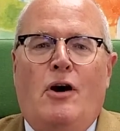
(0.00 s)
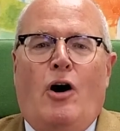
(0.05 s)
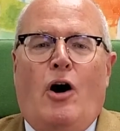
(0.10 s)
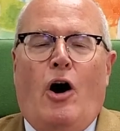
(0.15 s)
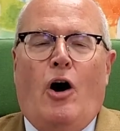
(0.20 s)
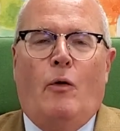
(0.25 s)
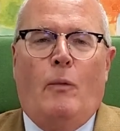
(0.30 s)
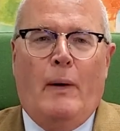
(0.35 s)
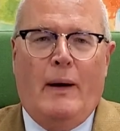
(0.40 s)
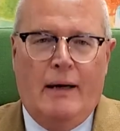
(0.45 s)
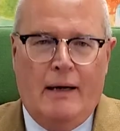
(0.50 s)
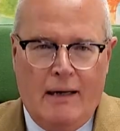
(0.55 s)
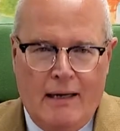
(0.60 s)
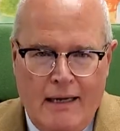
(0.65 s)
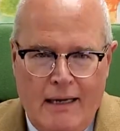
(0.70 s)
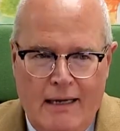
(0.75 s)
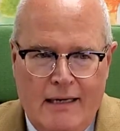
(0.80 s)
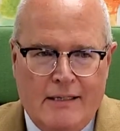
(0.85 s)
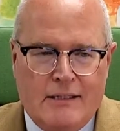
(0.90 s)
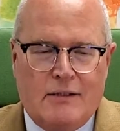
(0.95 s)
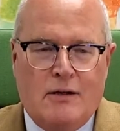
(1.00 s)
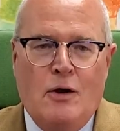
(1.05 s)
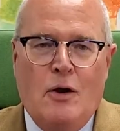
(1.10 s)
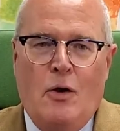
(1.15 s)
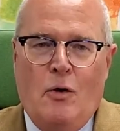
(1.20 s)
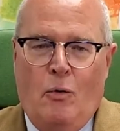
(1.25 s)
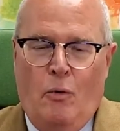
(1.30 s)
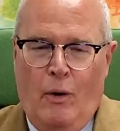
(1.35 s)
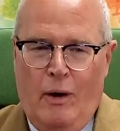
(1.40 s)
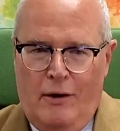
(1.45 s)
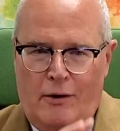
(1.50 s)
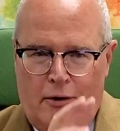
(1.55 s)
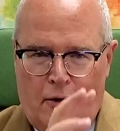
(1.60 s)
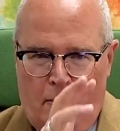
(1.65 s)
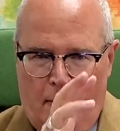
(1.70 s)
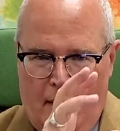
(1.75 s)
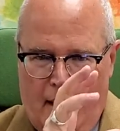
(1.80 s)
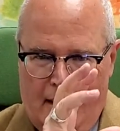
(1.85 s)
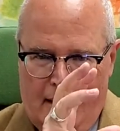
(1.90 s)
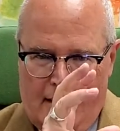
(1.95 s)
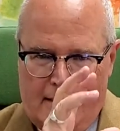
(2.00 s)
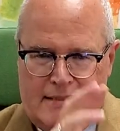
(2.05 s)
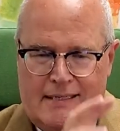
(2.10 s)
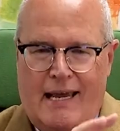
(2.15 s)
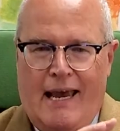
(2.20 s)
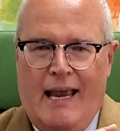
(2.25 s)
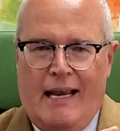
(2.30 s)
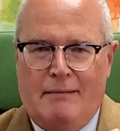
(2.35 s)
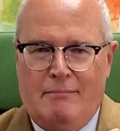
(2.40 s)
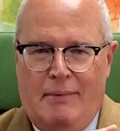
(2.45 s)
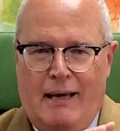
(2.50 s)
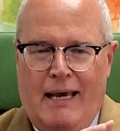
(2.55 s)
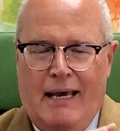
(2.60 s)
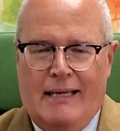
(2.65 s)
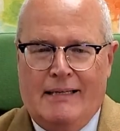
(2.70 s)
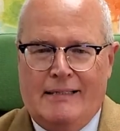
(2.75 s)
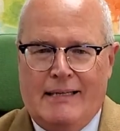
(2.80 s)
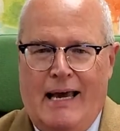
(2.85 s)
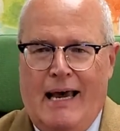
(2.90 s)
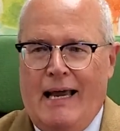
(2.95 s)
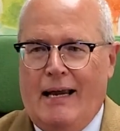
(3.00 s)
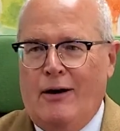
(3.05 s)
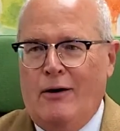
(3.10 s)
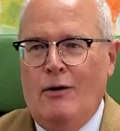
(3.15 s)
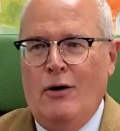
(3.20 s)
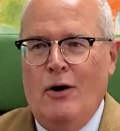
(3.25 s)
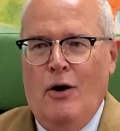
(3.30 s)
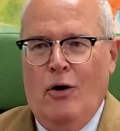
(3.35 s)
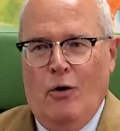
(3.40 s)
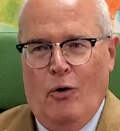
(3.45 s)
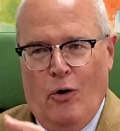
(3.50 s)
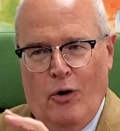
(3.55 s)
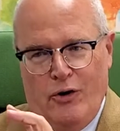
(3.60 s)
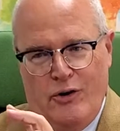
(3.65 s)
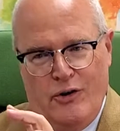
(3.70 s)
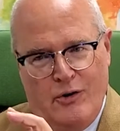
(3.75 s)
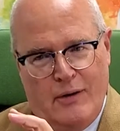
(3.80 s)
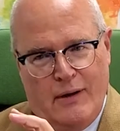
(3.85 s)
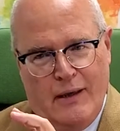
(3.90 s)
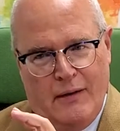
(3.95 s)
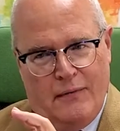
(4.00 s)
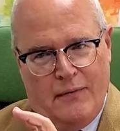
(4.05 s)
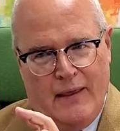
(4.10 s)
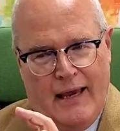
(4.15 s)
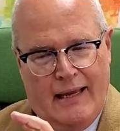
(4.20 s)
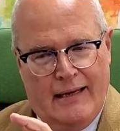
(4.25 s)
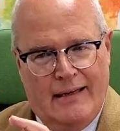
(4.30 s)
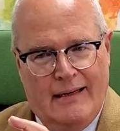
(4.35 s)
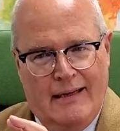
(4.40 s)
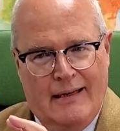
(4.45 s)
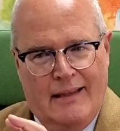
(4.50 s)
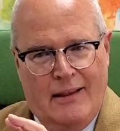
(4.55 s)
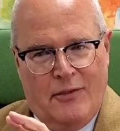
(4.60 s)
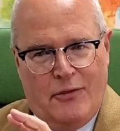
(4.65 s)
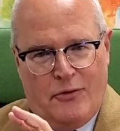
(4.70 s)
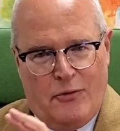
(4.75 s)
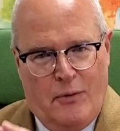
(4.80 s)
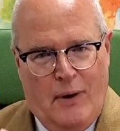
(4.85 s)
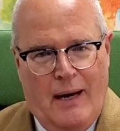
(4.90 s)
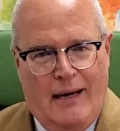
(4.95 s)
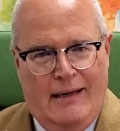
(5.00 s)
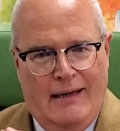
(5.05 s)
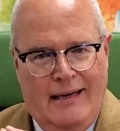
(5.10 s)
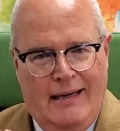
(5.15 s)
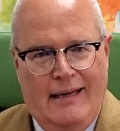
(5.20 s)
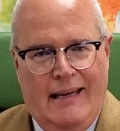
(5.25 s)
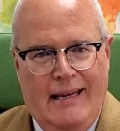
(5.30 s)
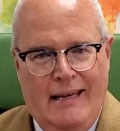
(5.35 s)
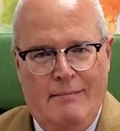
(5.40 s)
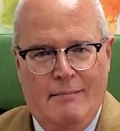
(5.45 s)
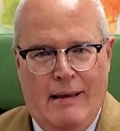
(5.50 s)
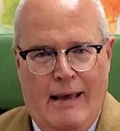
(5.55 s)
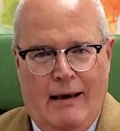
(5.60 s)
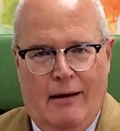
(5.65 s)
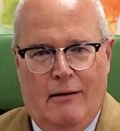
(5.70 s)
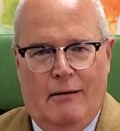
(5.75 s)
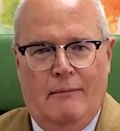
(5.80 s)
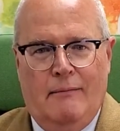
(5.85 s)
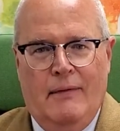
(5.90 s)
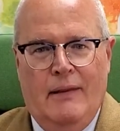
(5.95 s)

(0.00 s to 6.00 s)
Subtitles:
are released when you're being attacked by a tiger or you get that threatening email.